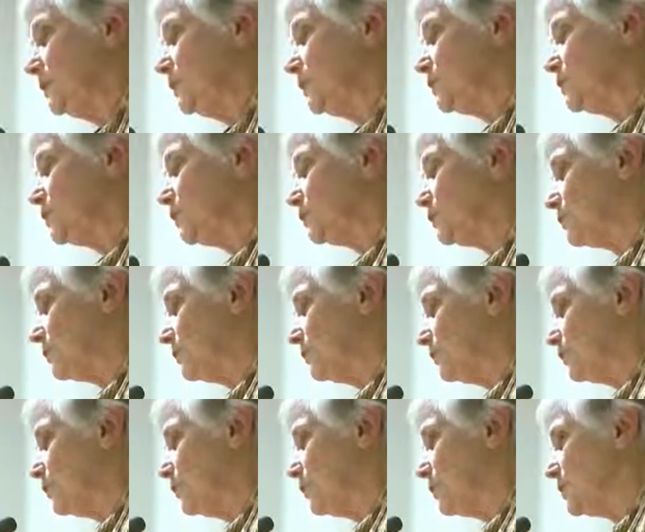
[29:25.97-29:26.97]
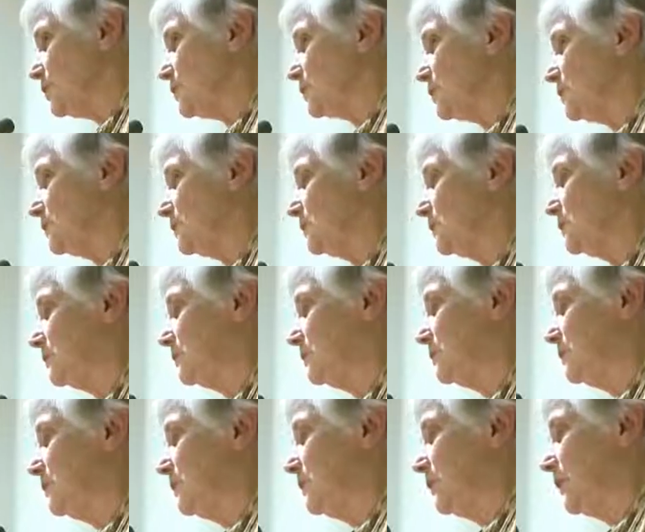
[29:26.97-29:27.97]
Children, of course,
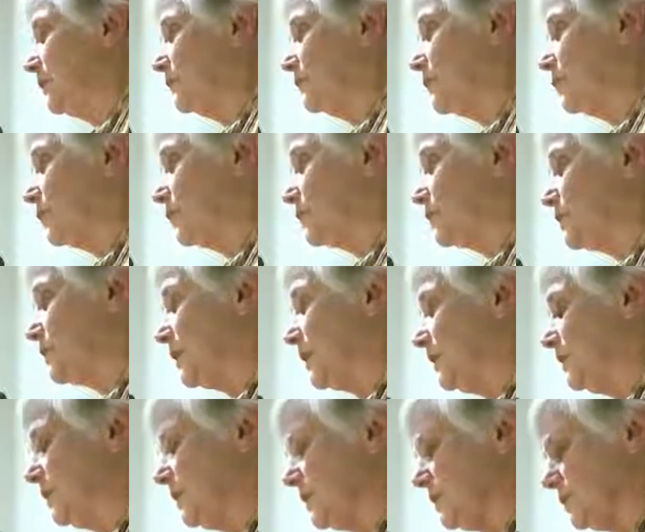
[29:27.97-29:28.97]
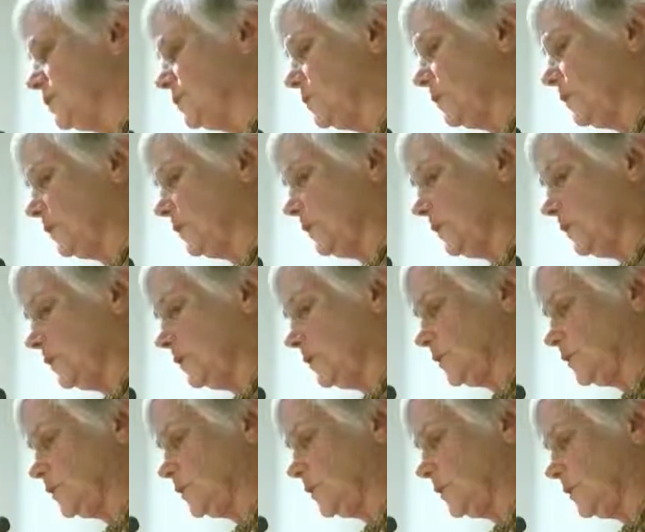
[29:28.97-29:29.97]
should have history and
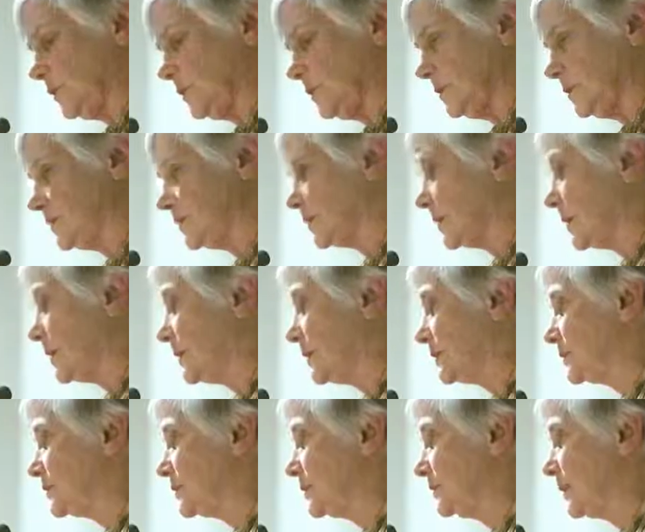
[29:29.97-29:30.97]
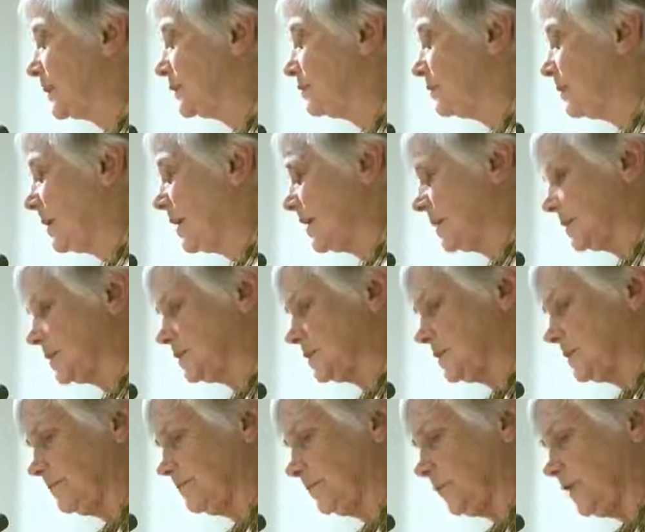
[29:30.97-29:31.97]
literature, science and
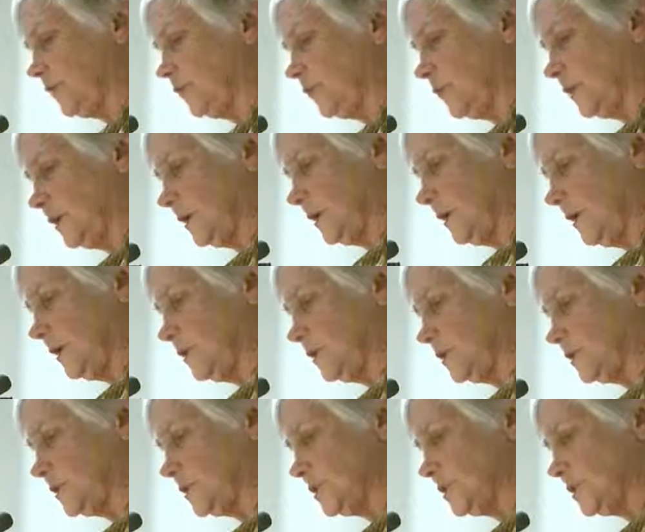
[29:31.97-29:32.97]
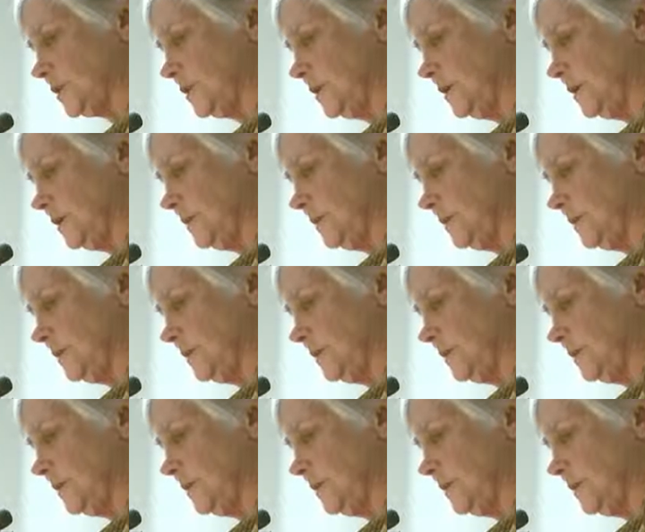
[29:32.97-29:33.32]
mathematics and foreign languages.